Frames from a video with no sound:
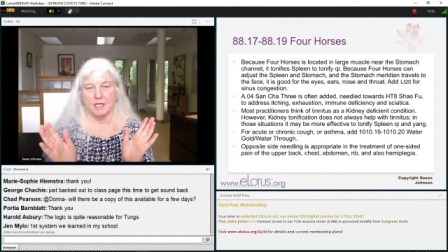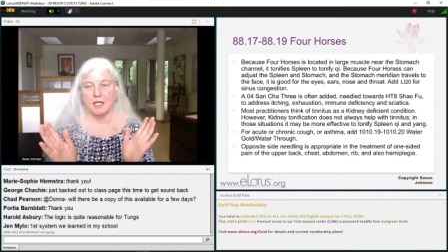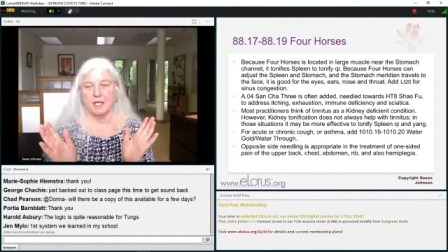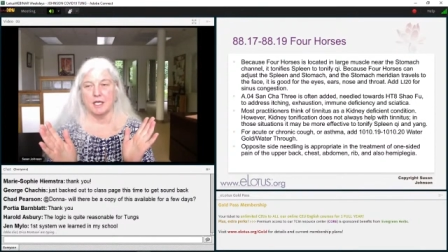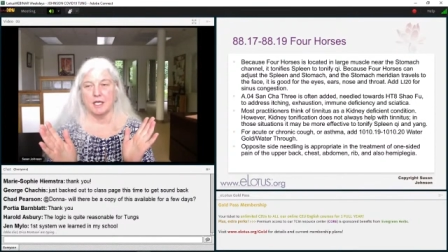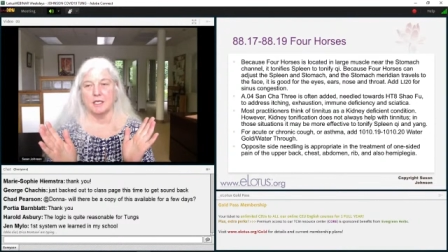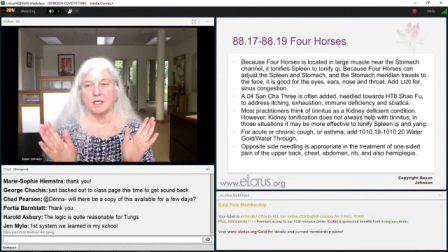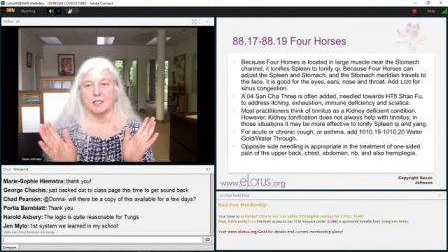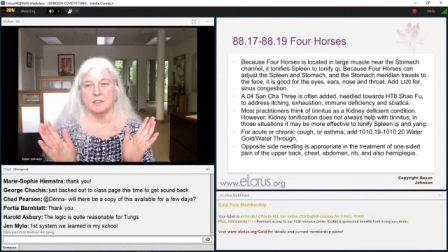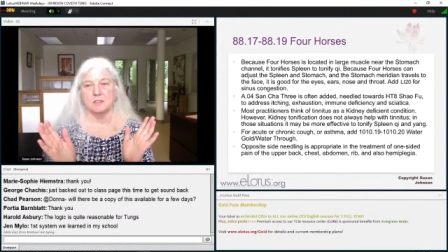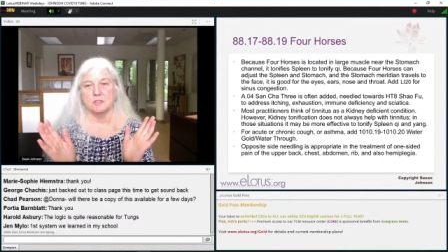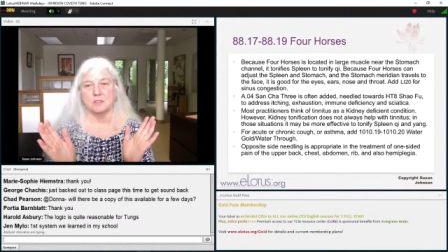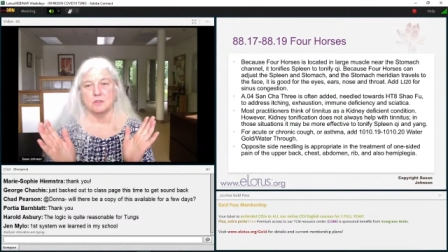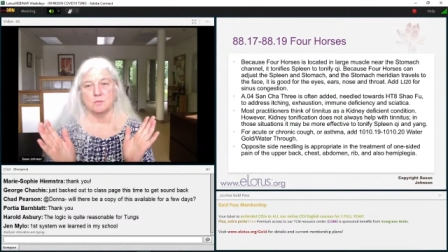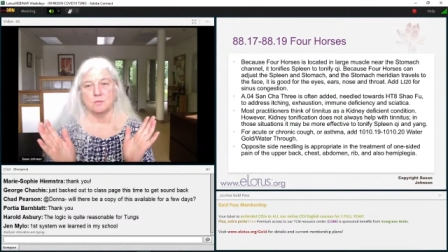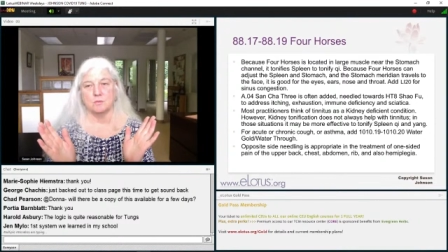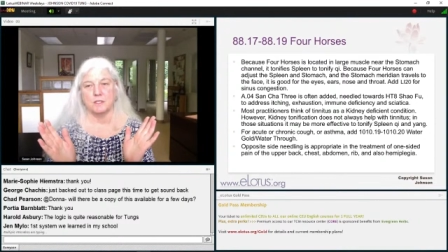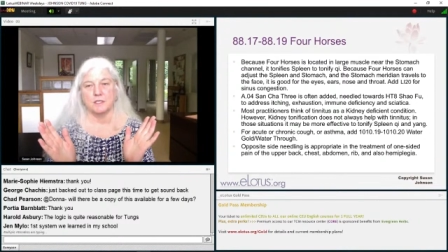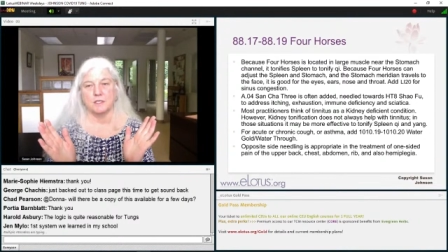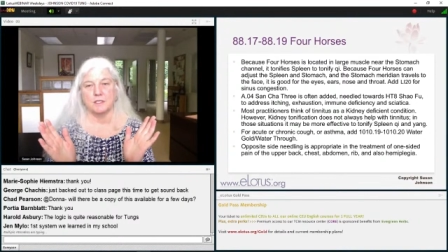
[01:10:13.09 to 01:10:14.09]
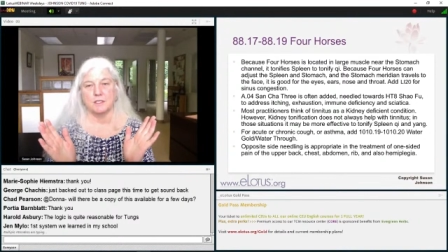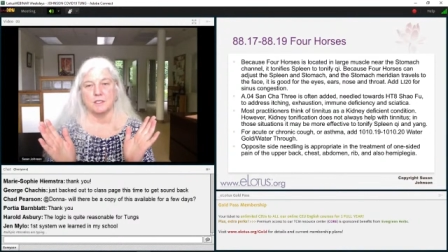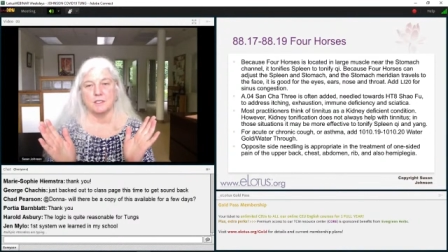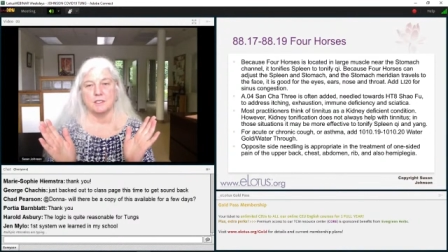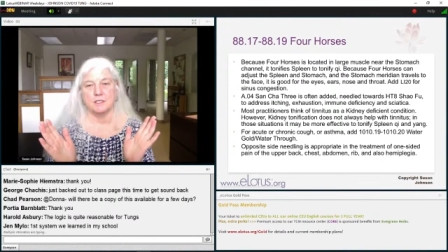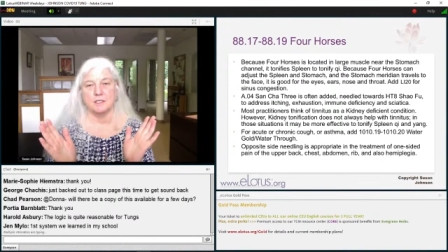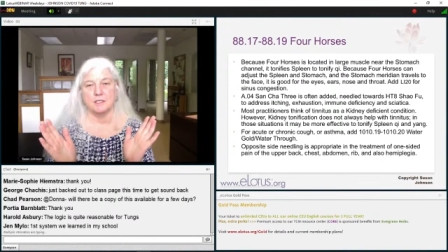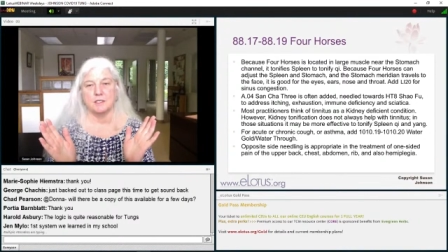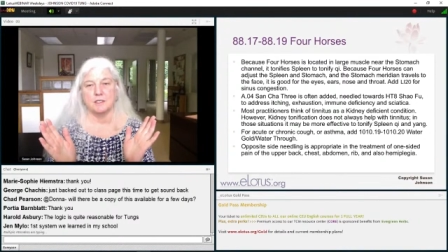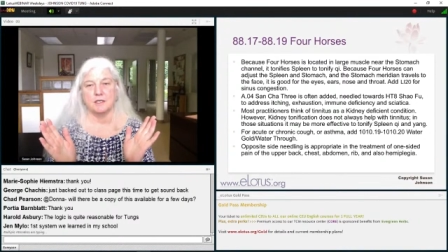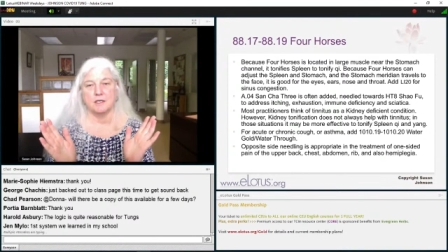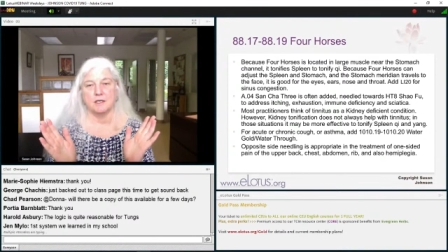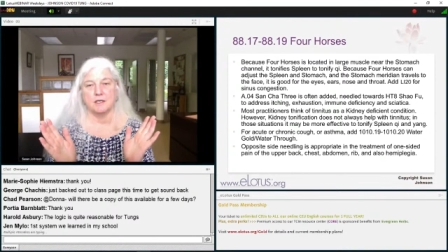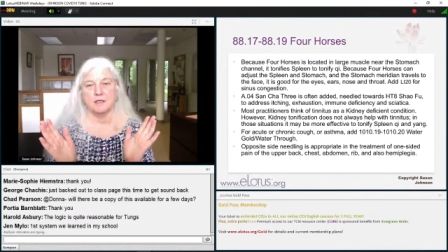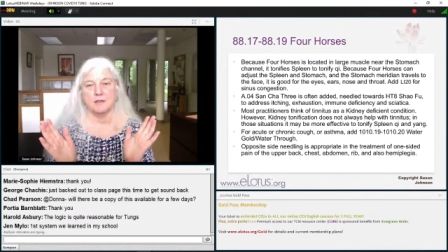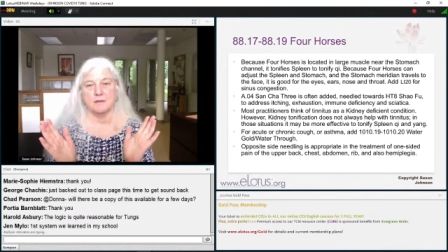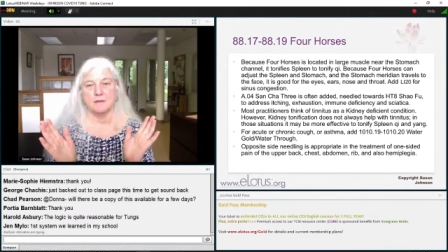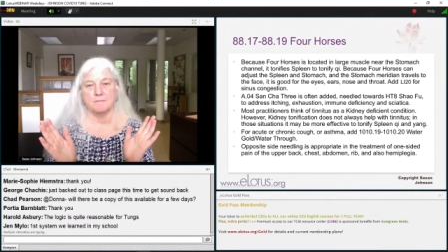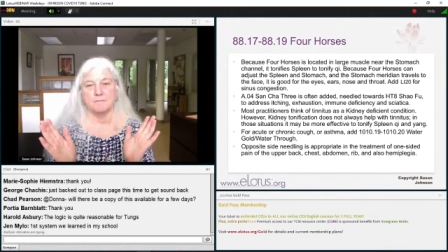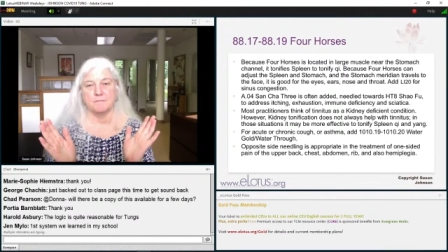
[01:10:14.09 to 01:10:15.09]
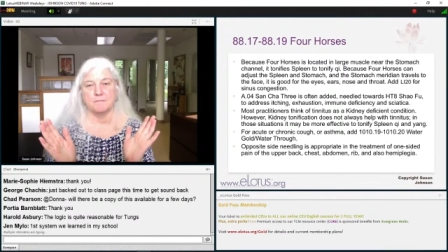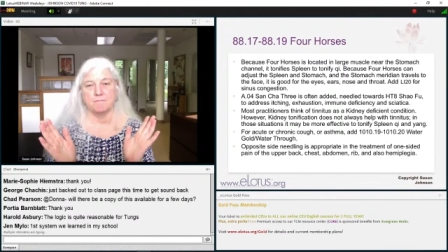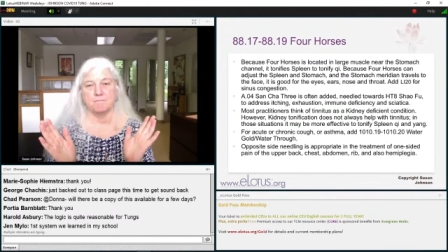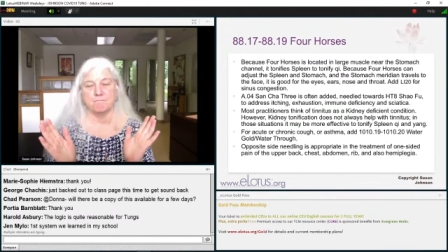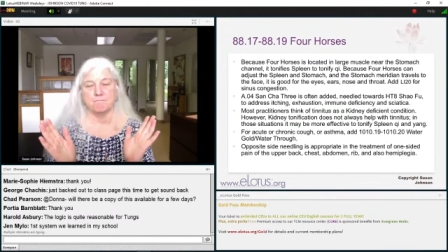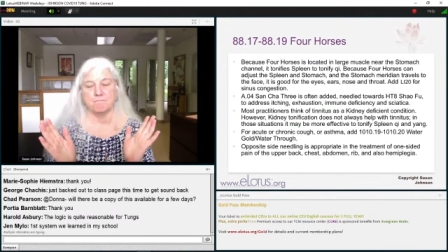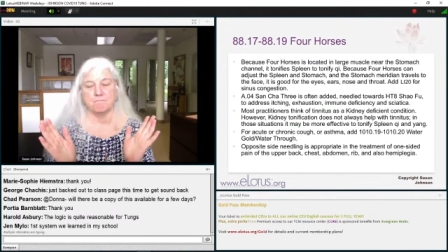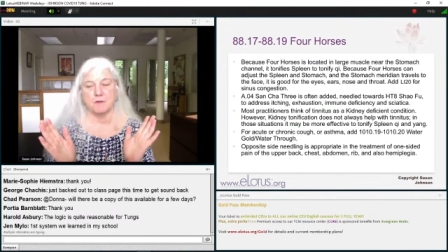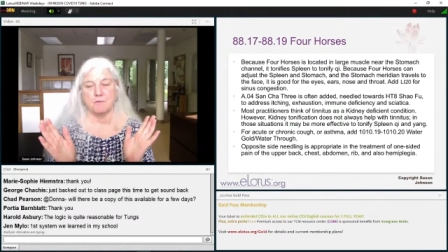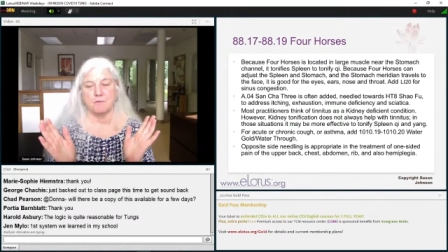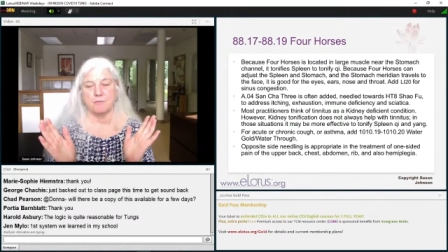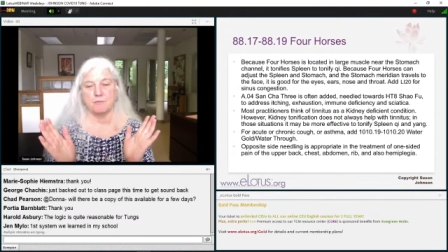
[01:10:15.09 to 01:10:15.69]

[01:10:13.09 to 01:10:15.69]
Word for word: And we um,